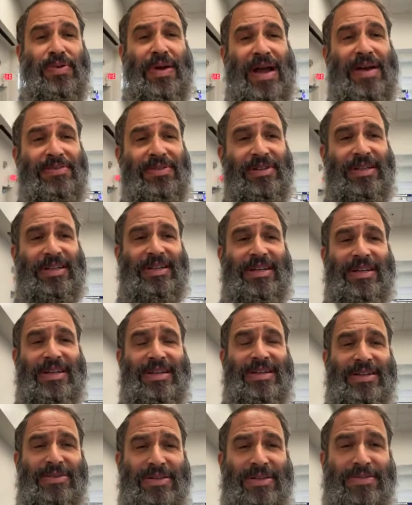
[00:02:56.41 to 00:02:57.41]
traveling
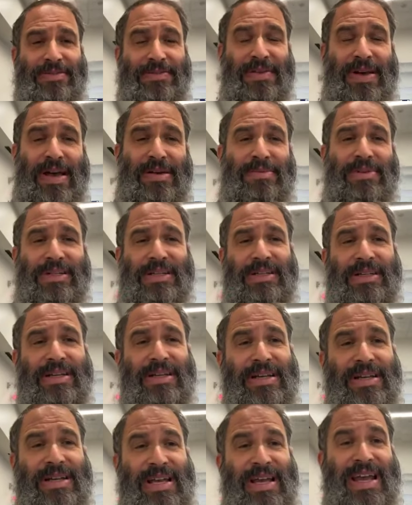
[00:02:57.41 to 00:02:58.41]
with the family
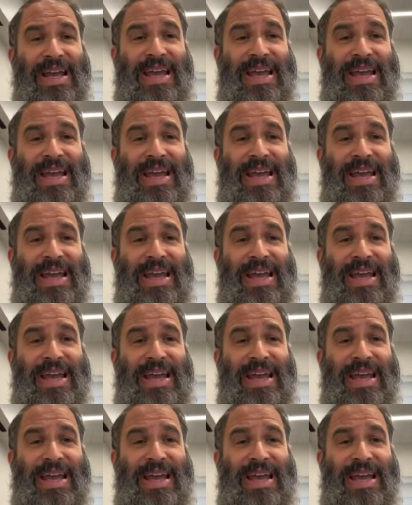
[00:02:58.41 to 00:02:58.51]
